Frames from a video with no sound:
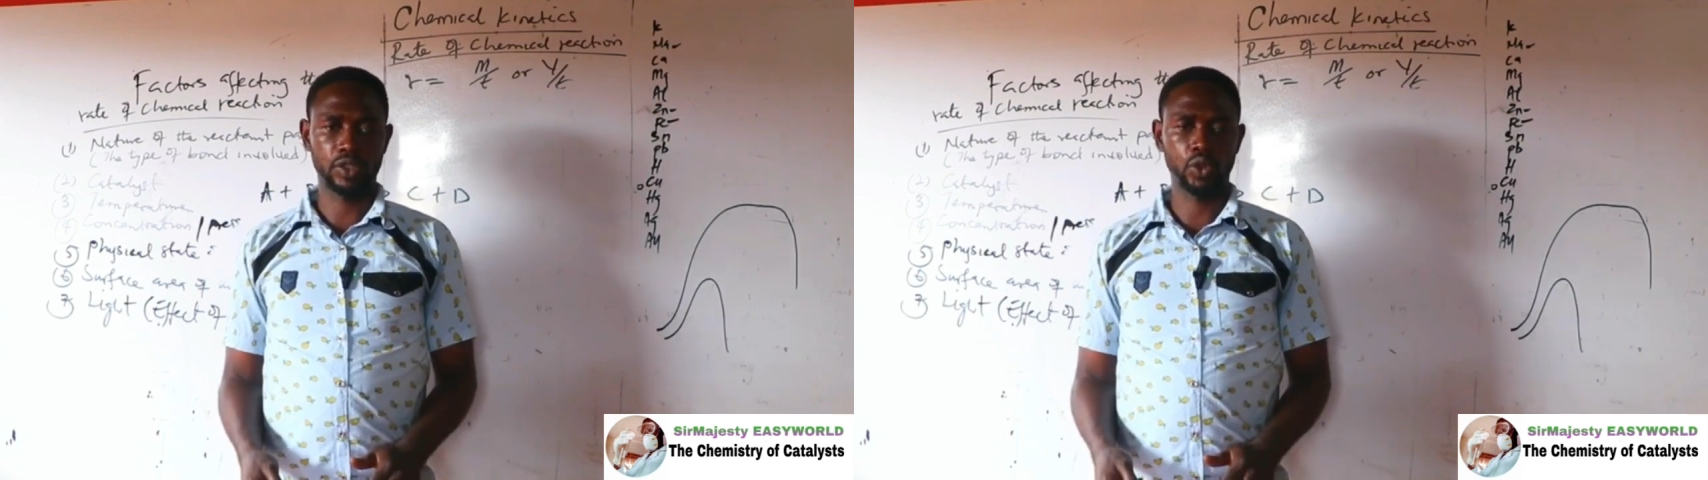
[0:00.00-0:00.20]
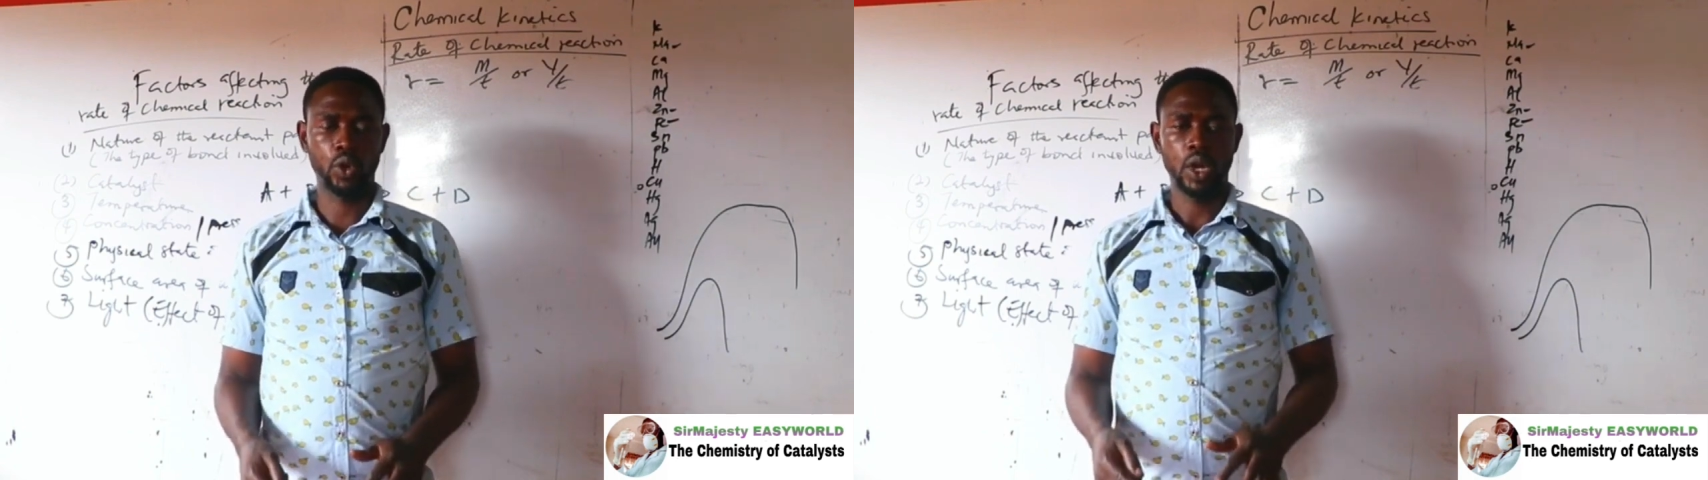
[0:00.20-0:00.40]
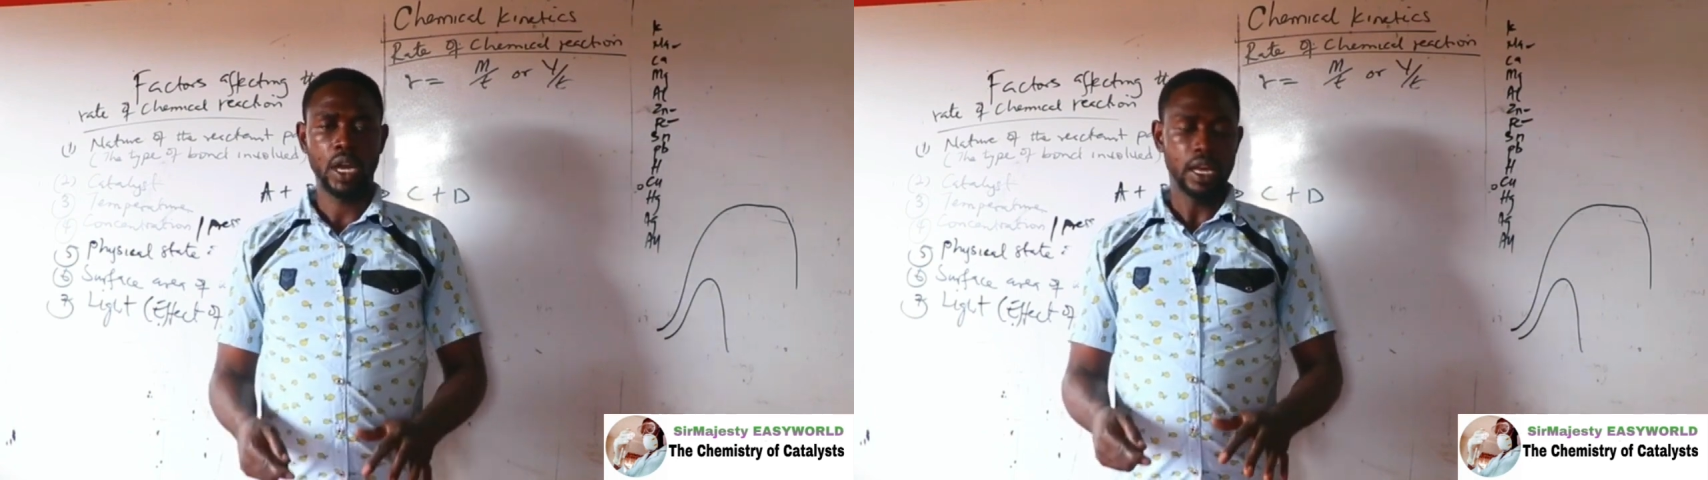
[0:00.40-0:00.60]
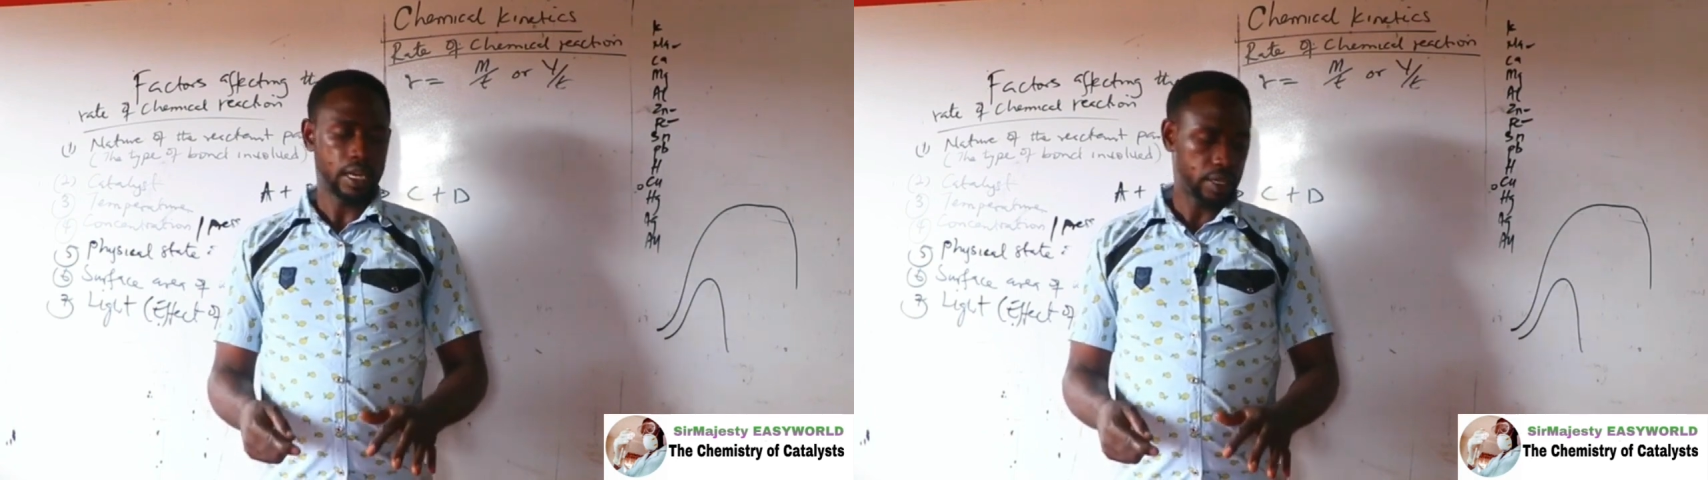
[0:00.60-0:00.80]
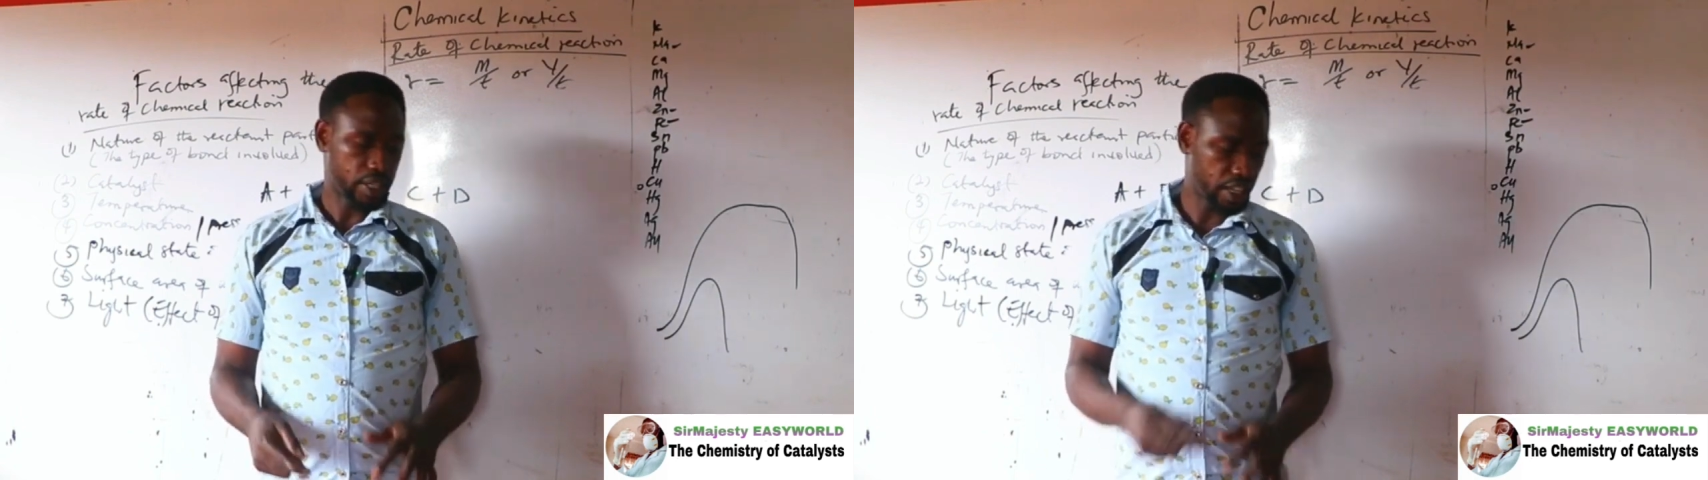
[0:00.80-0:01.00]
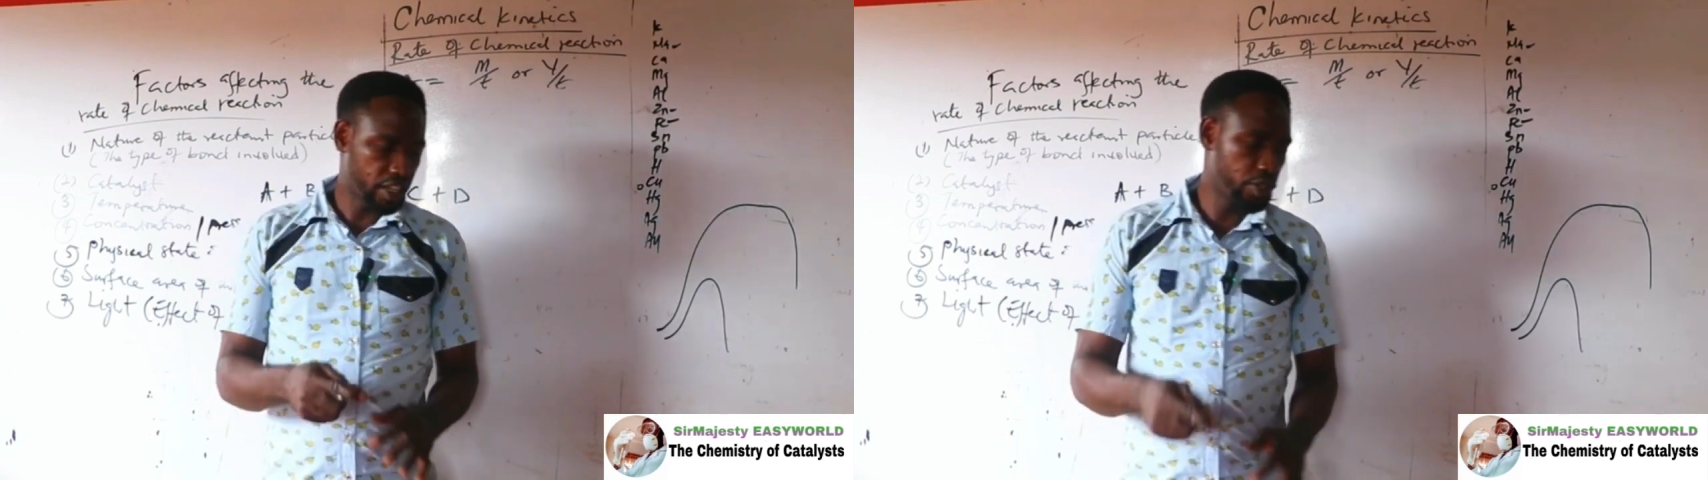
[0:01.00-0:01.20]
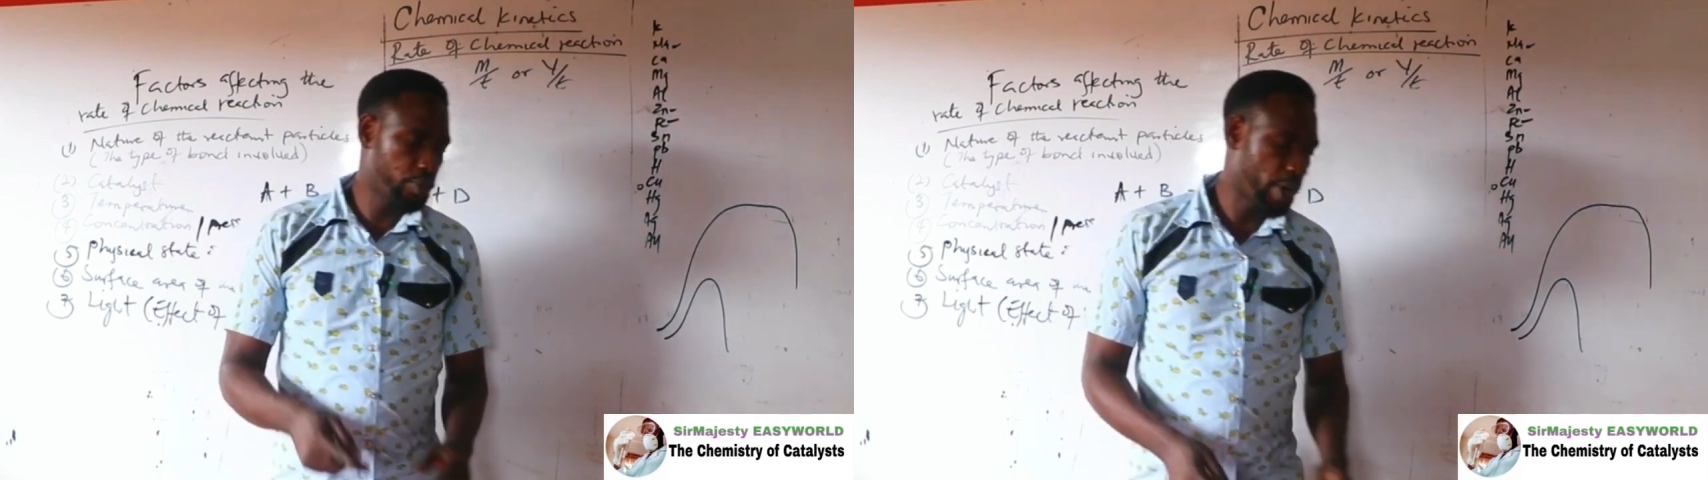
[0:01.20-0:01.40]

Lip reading: So taking you